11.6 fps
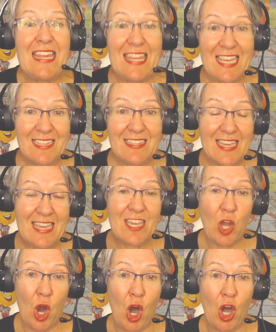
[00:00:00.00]
these
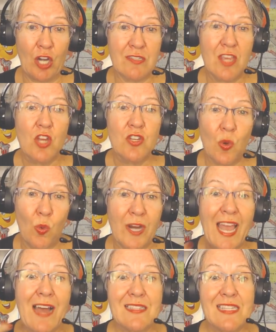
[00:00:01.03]
e-cards to work out